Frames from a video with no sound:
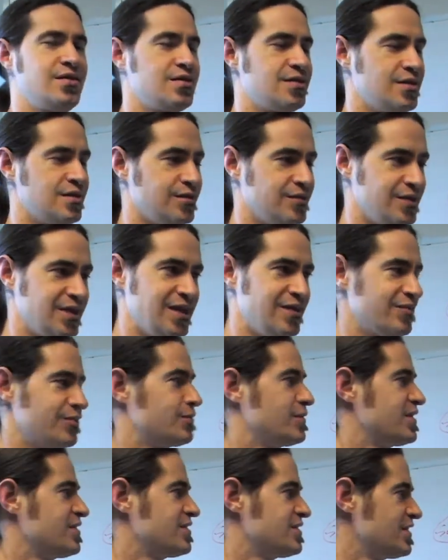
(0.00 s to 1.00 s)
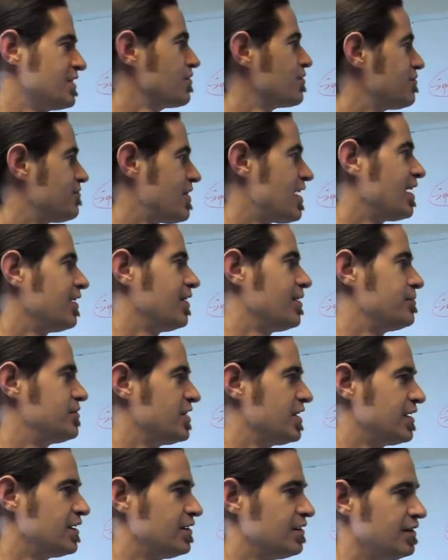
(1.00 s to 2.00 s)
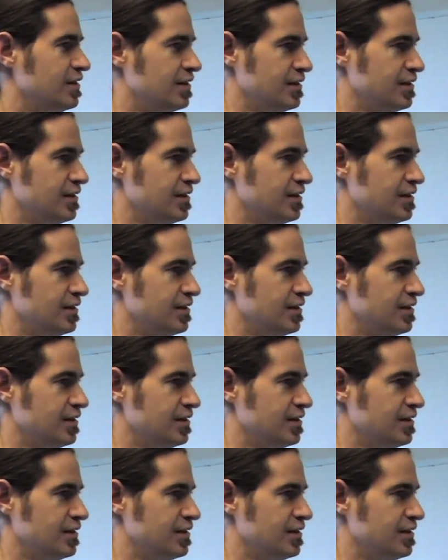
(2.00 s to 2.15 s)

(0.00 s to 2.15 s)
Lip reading: So even with a single file update,